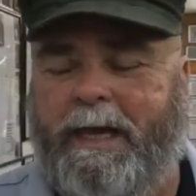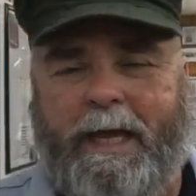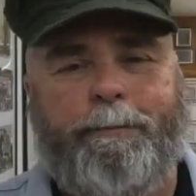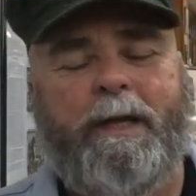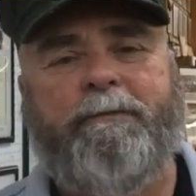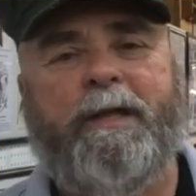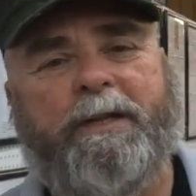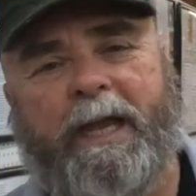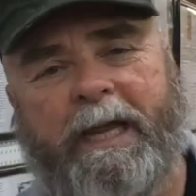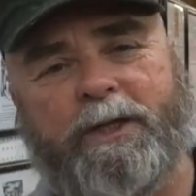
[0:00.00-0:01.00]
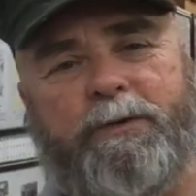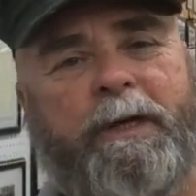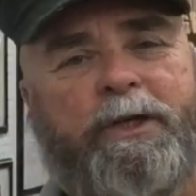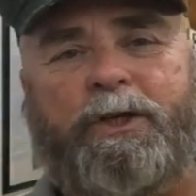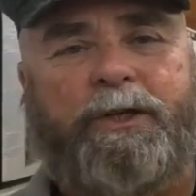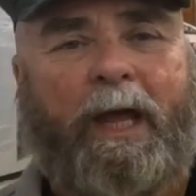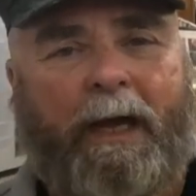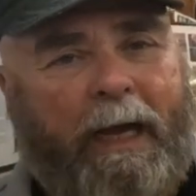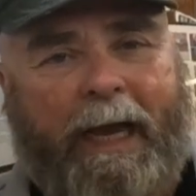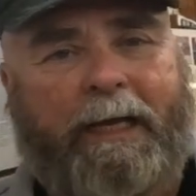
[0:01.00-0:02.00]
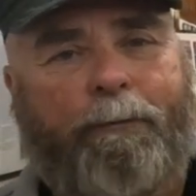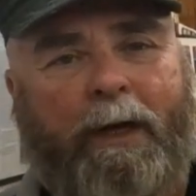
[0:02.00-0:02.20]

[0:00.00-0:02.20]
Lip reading: he believed in the history and just tell it like it